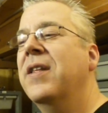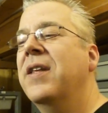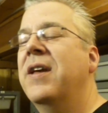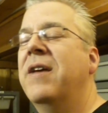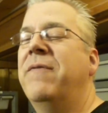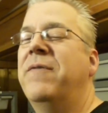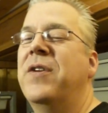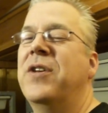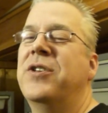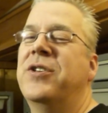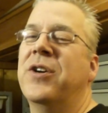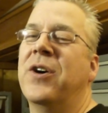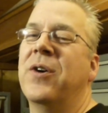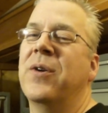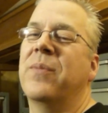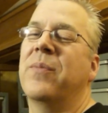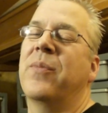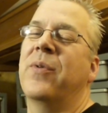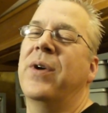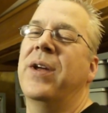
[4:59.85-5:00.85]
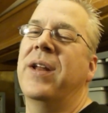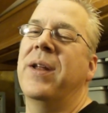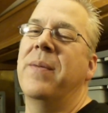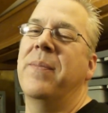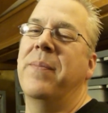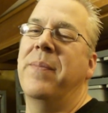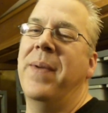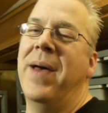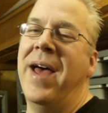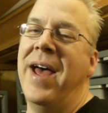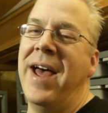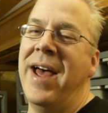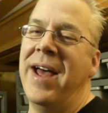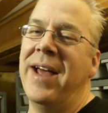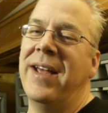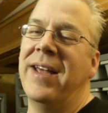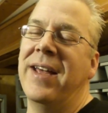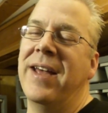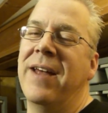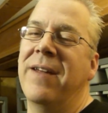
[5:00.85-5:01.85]
if you don't breed it
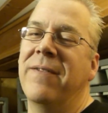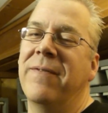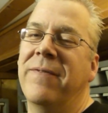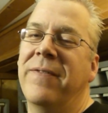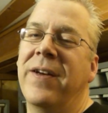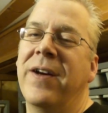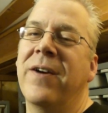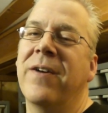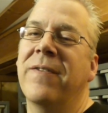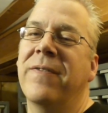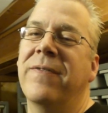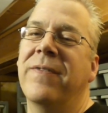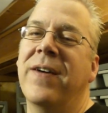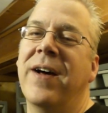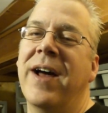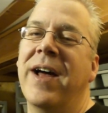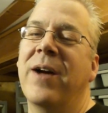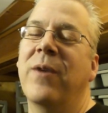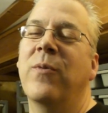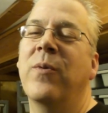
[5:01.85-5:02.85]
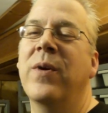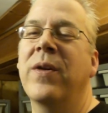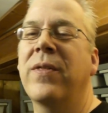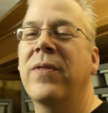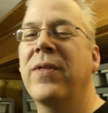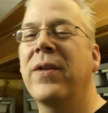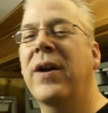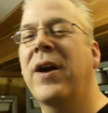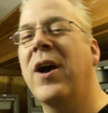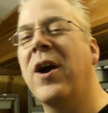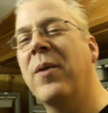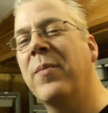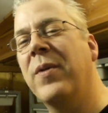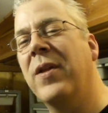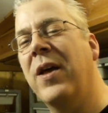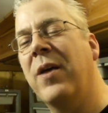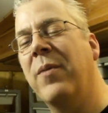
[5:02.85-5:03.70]
back and verify it with the caramel